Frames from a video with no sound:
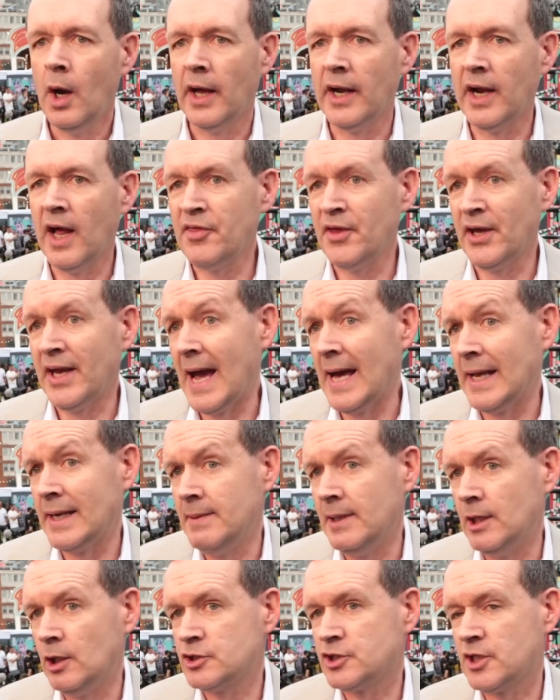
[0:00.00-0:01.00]
And I think out
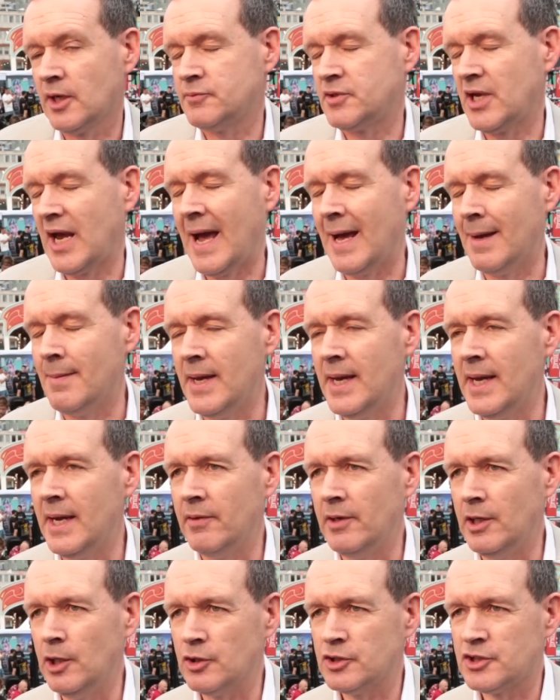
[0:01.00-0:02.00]
he looks up to
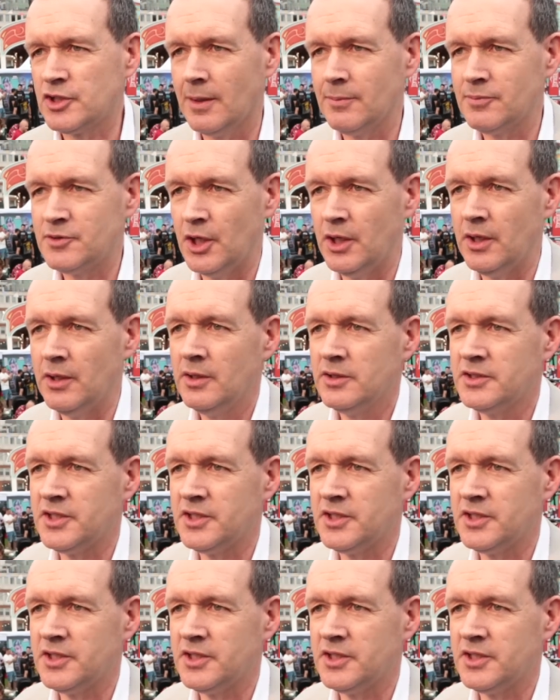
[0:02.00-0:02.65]
Amir, he looks up to,